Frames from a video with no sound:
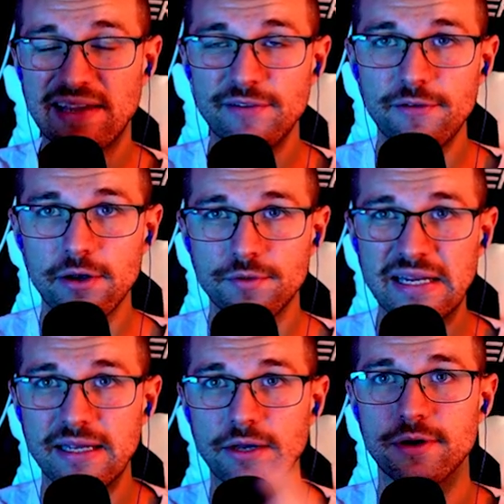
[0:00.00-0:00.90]
Even if you don't
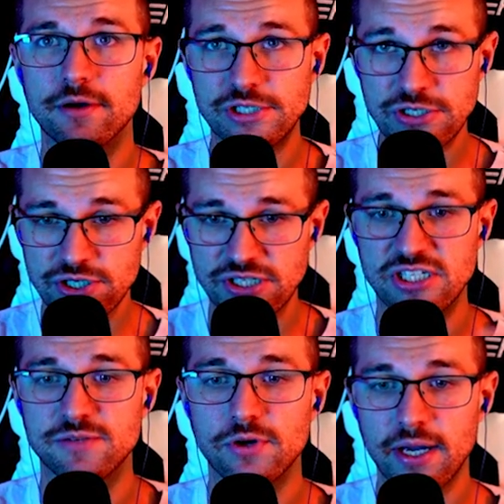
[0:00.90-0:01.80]
need the healing reduction, just a
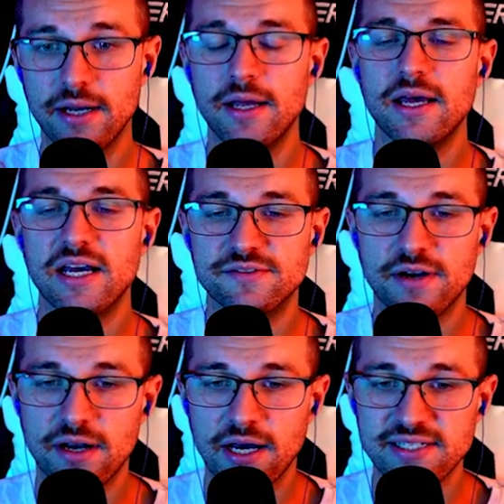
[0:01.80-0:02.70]
spread is
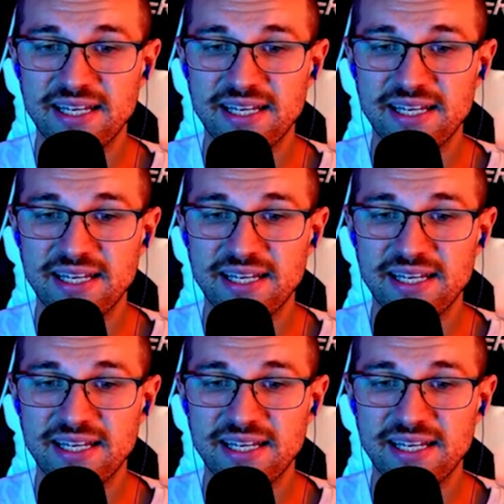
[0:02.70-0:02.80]
very nice.